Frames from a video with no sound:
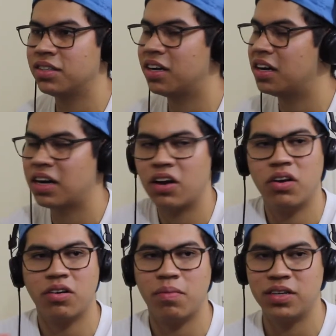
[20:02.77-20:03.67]
They're in
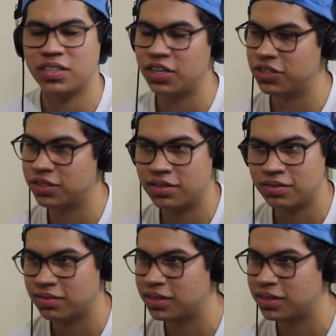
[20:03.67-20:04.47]
another conversation, whatever.